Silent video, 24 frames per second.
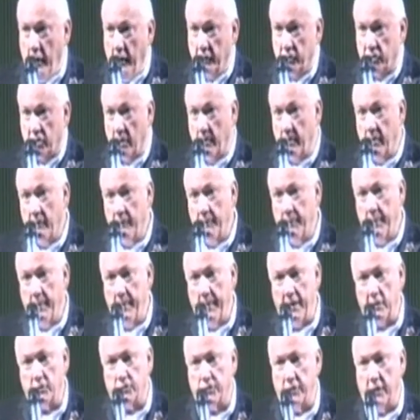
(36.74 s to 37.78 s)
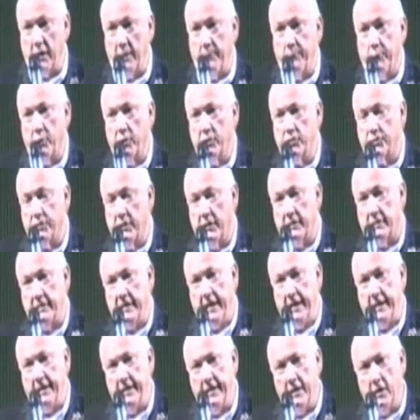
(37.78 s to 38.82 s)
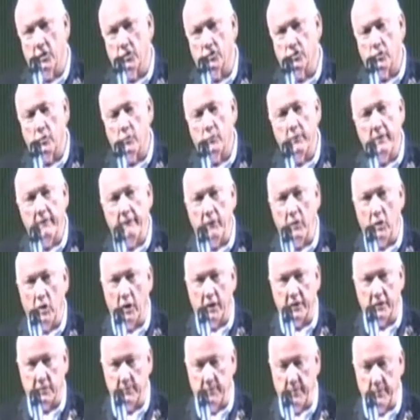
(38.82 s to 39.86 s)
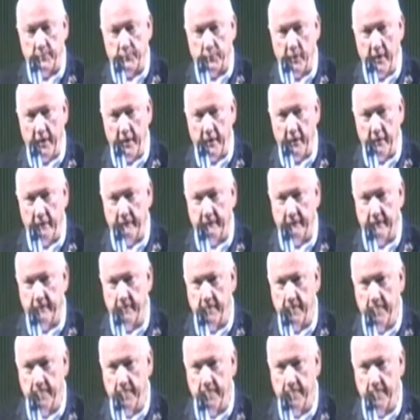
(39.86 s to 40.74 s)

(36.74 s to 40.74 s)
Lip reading: And some of them mentioned, I appreciate that. In Arizona, we have a lot to be proud of.